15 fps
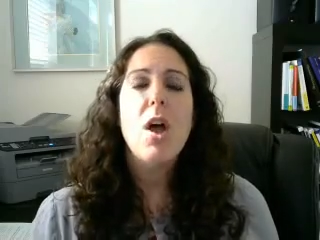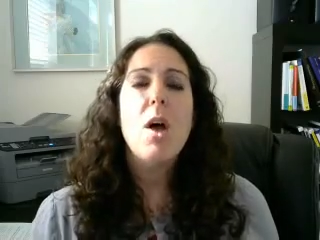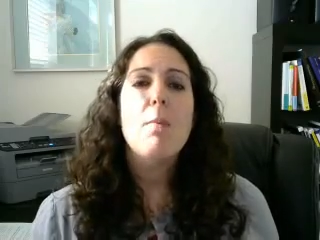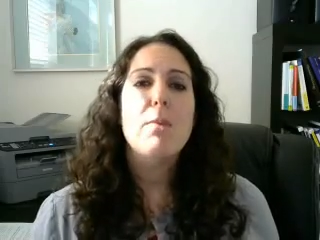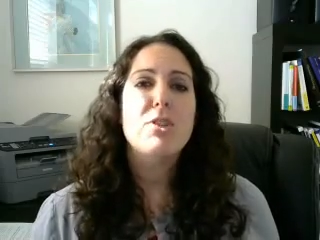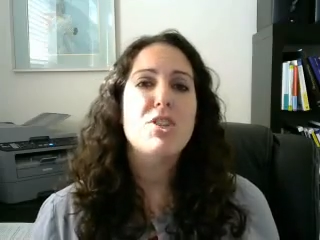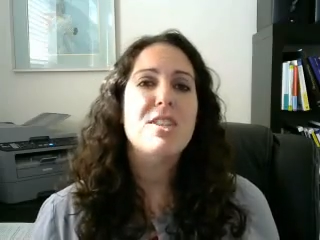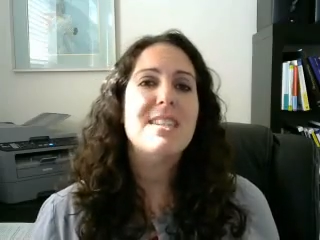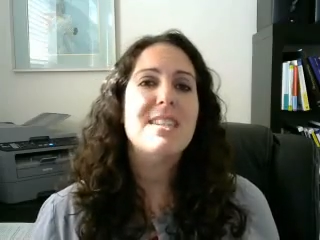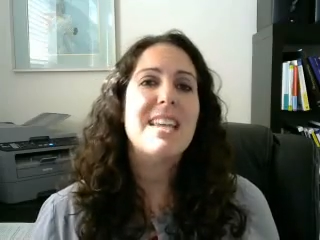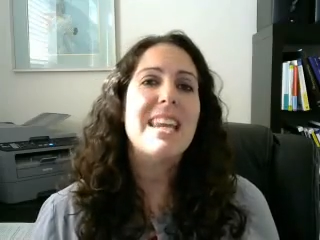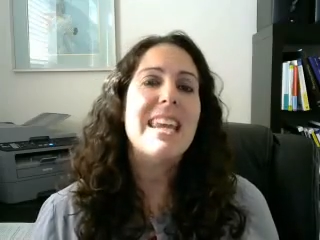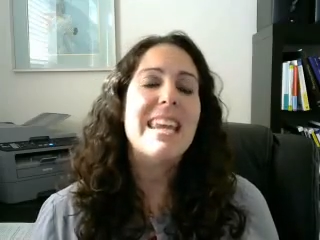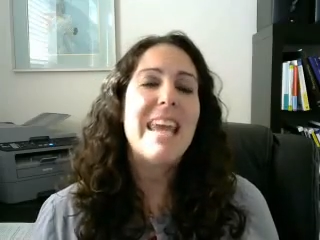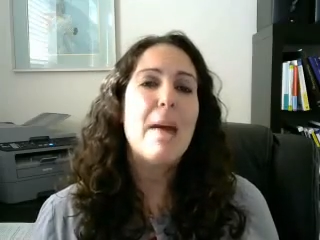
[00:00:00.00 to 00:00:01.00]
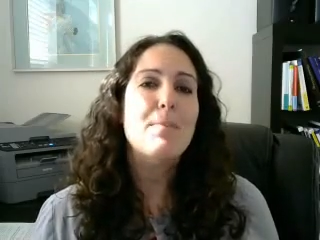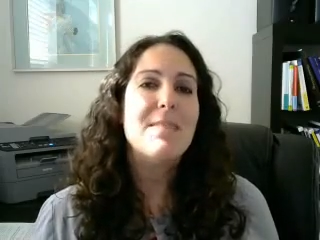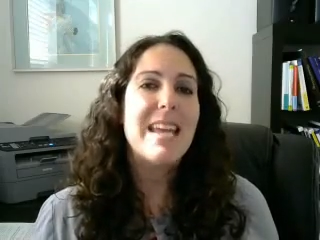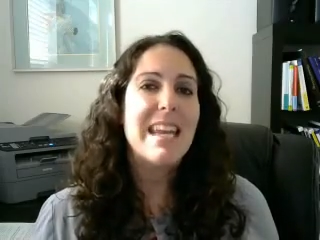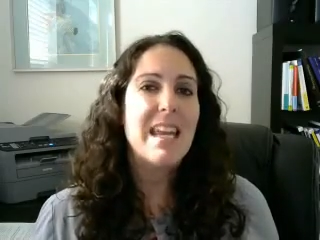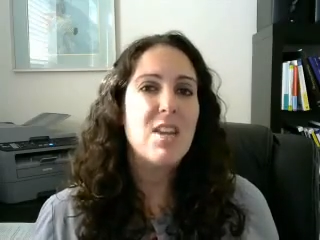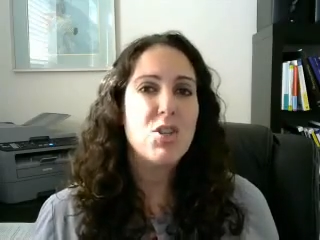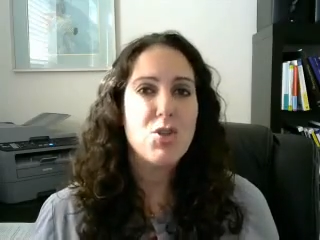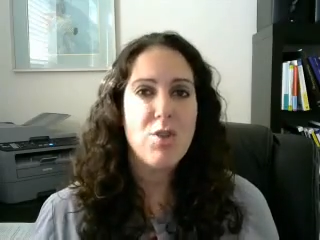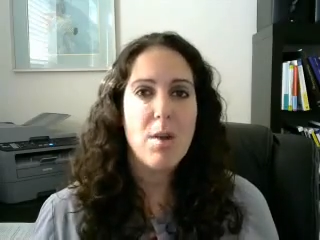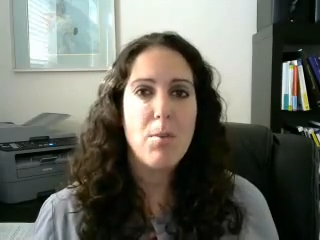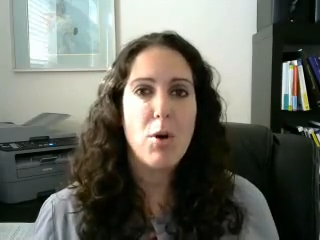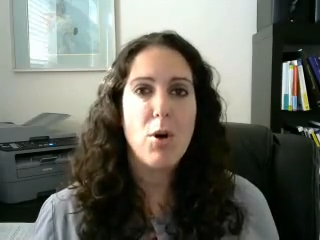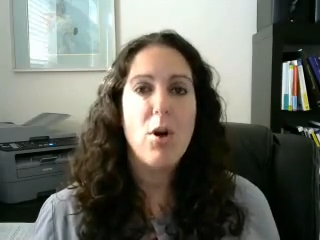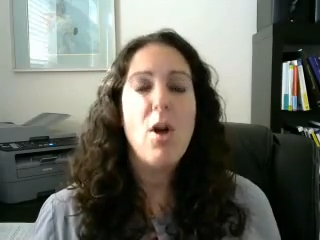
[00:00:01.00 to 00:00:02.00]
But she said he kept getting in
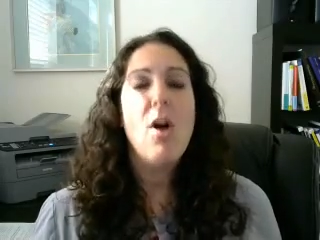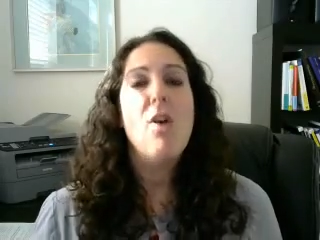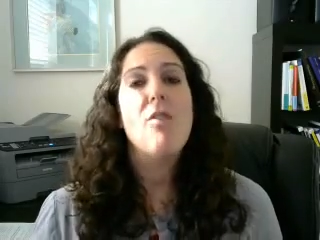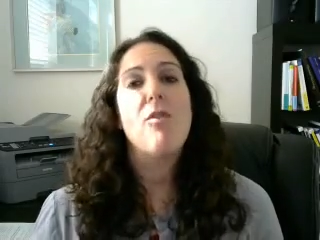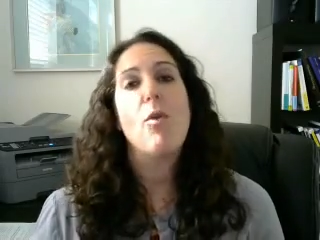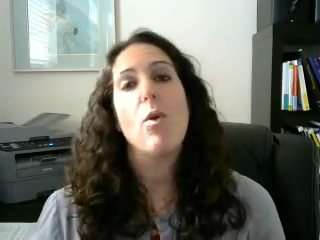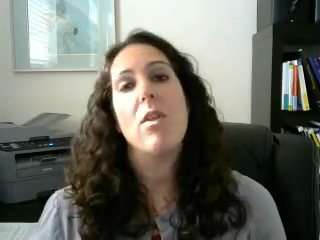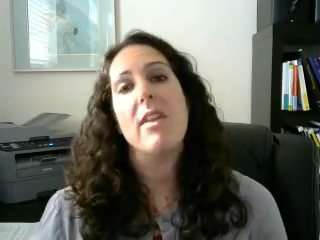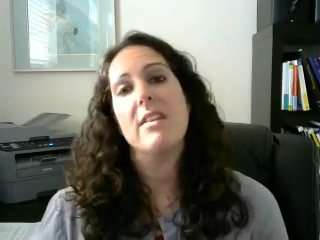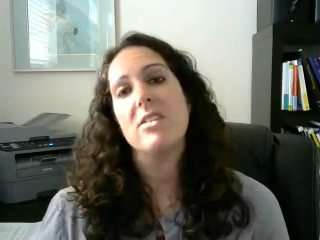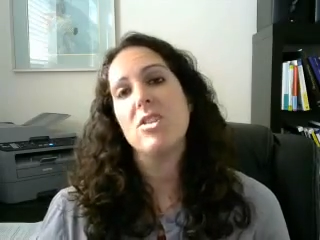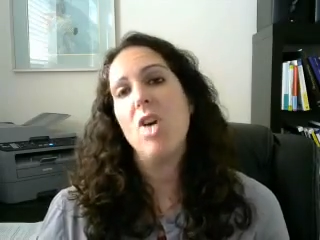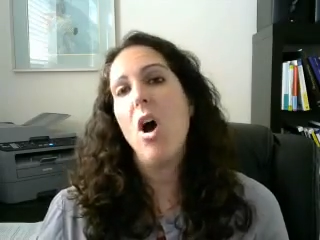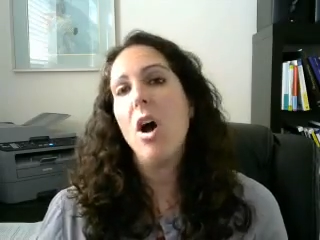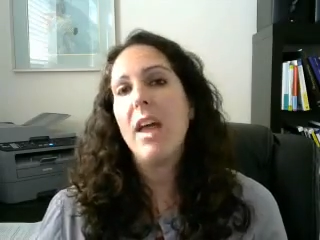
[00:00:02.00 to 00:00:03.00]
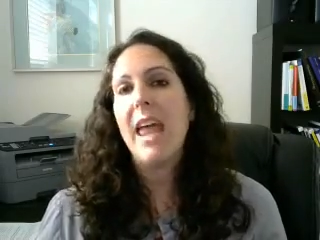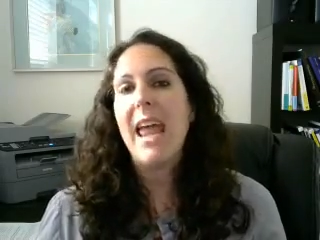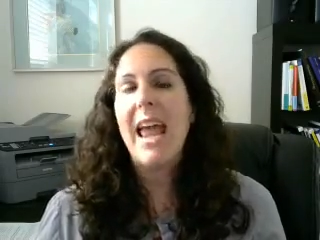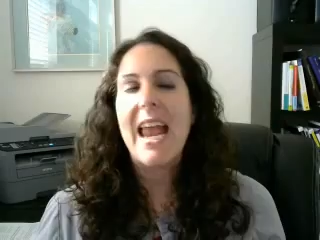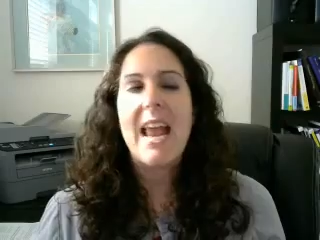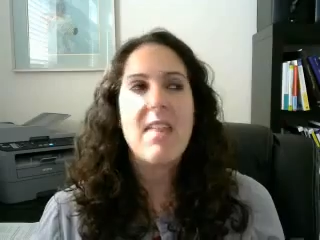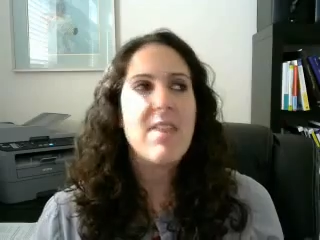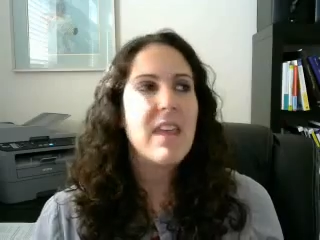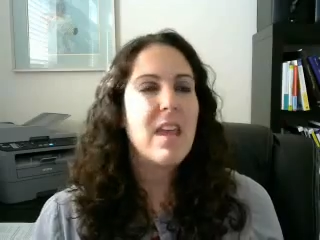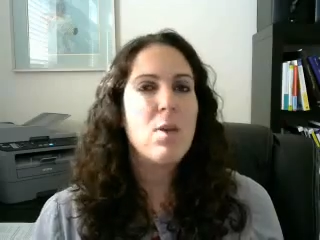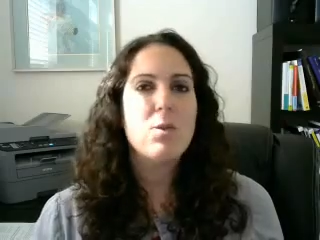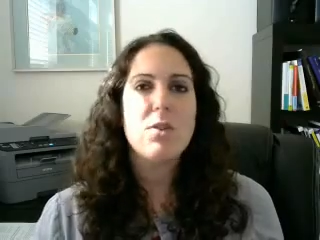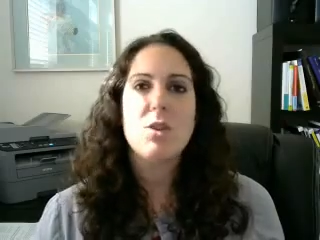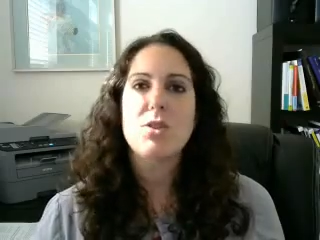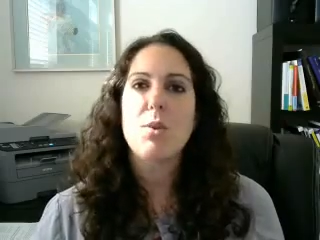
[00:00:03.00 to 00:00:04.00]
trouble for this talking, and I think he was
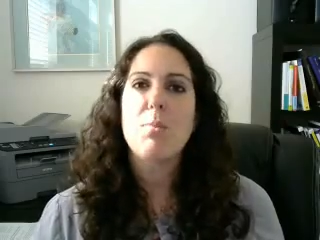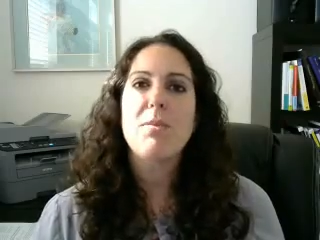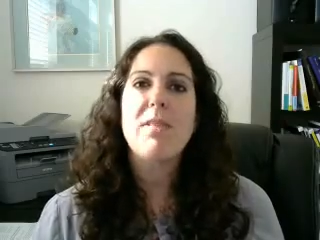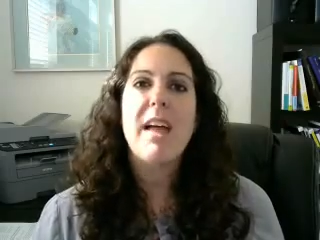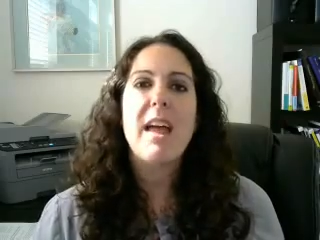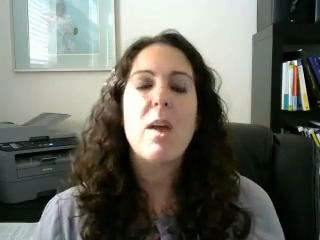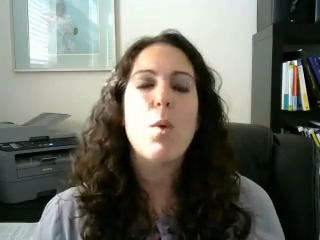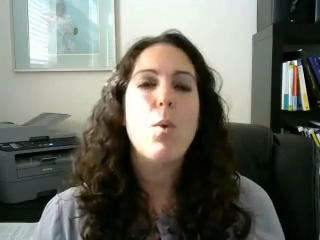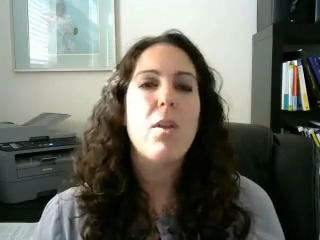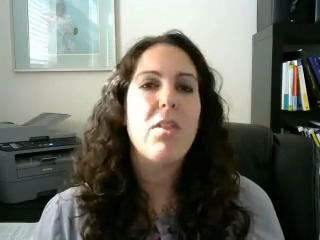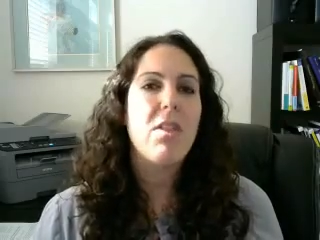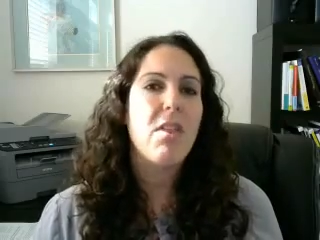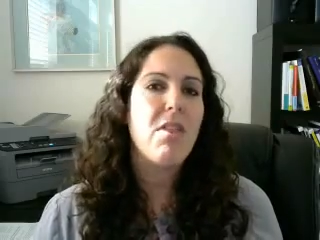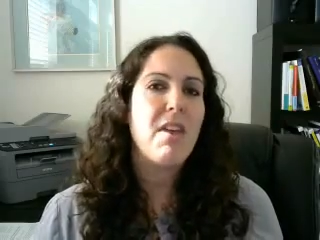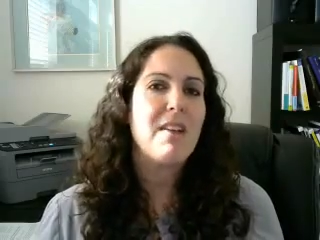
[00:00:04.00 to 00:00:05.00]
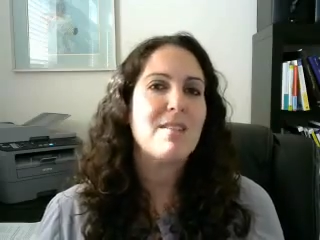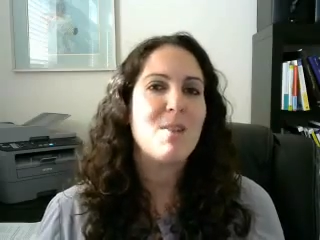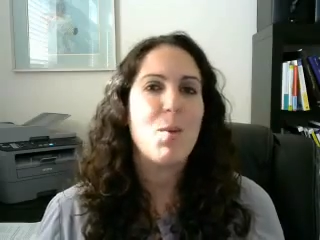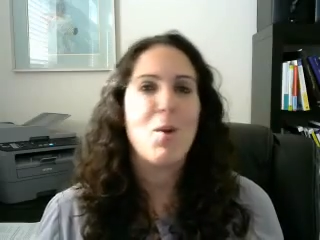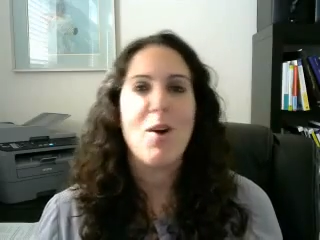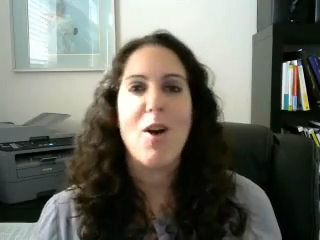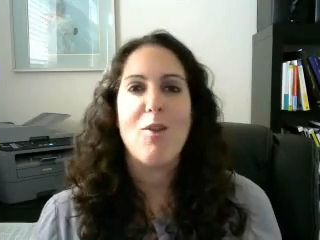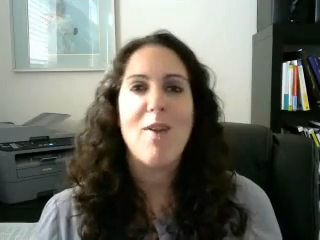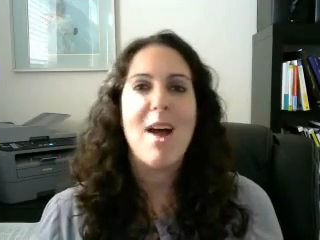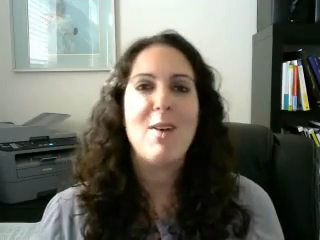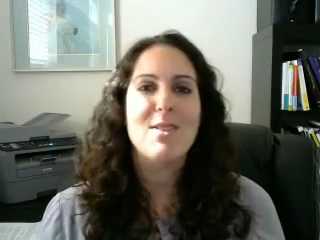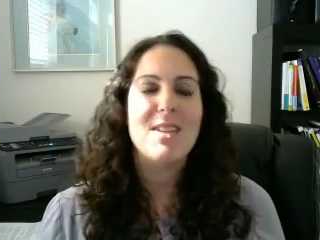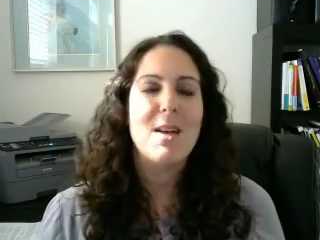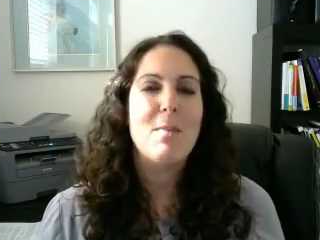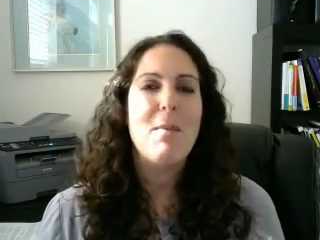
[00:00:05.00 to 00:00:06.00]
also playing with the things that were around
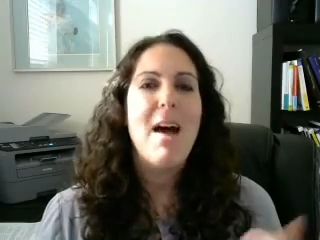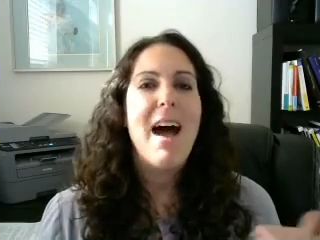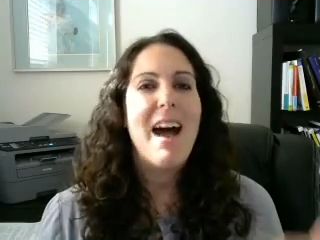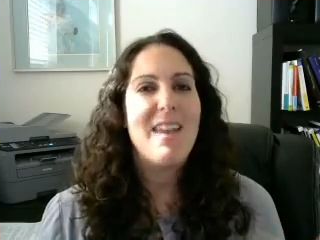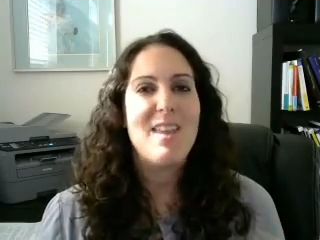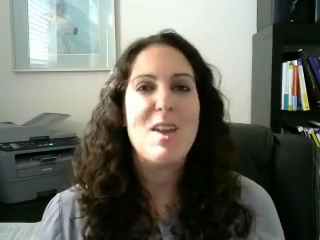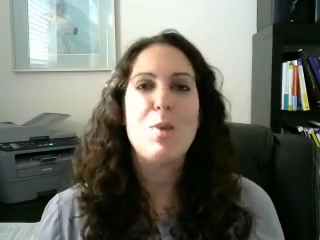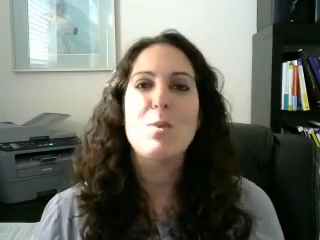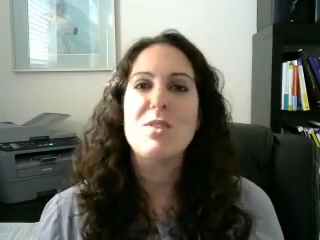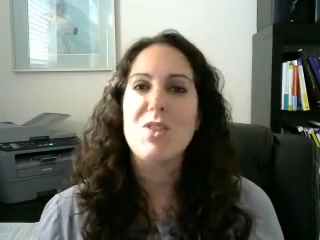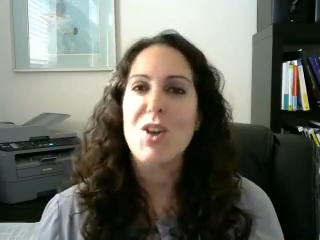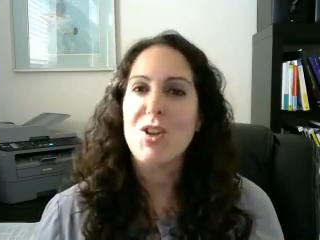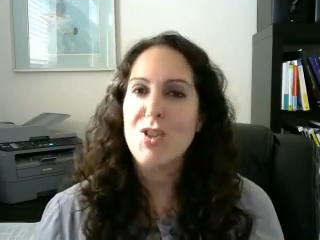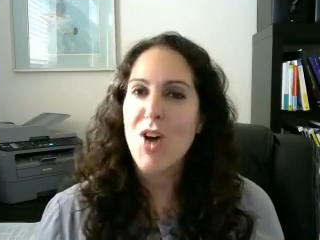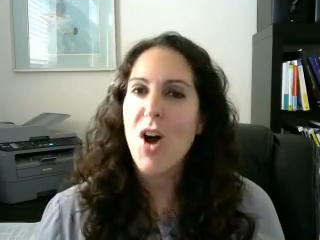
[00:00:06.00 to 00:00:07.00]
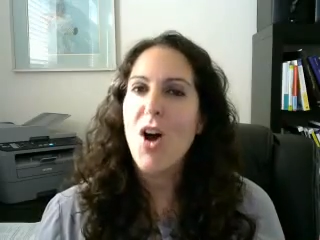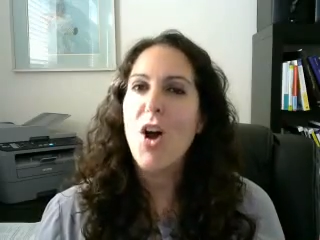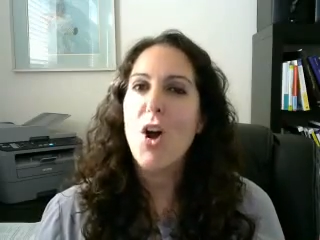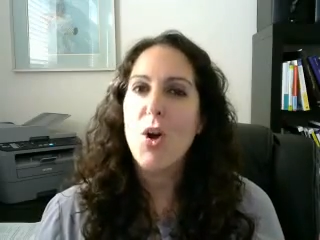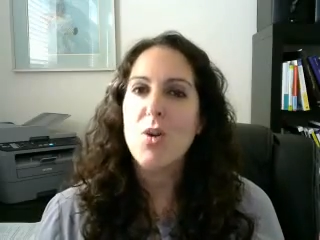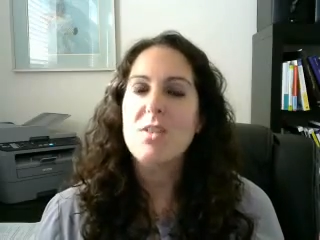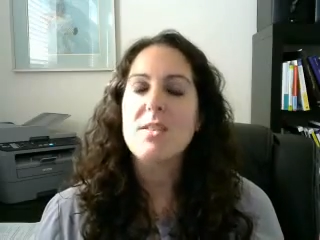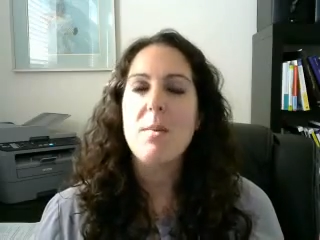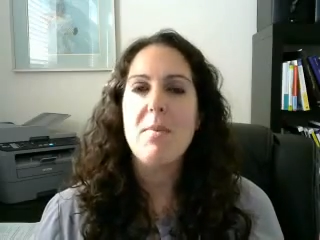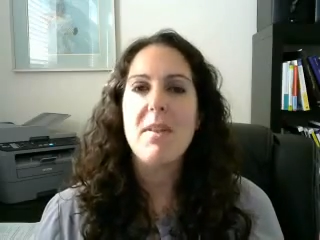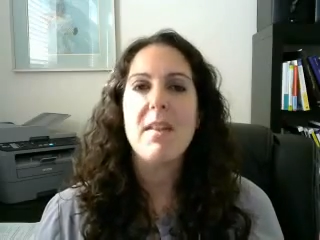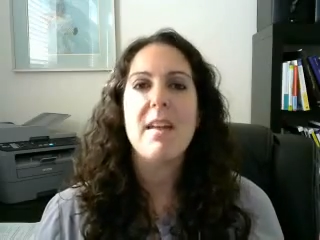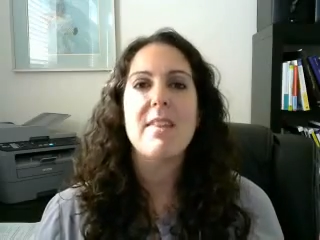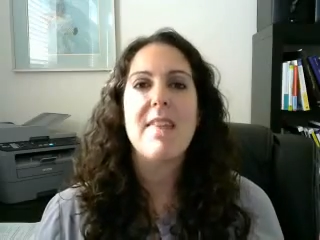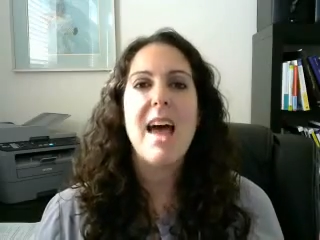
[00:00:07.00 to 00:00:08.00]
him. I think it was a guitar or something
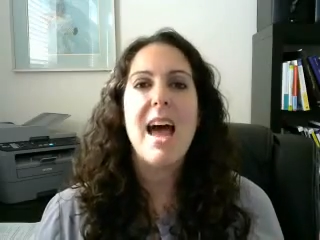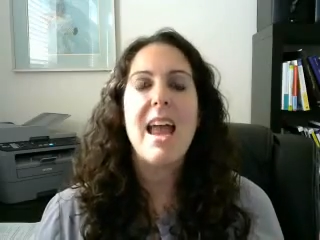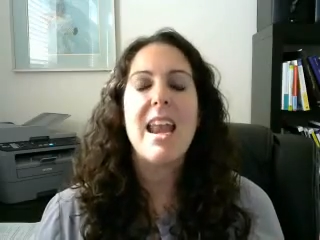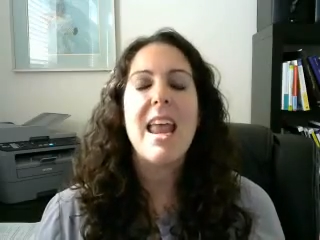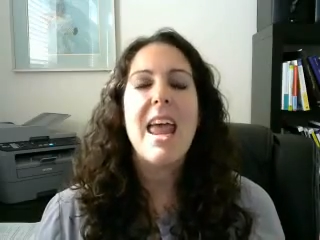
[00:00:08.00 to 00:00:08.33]
like that.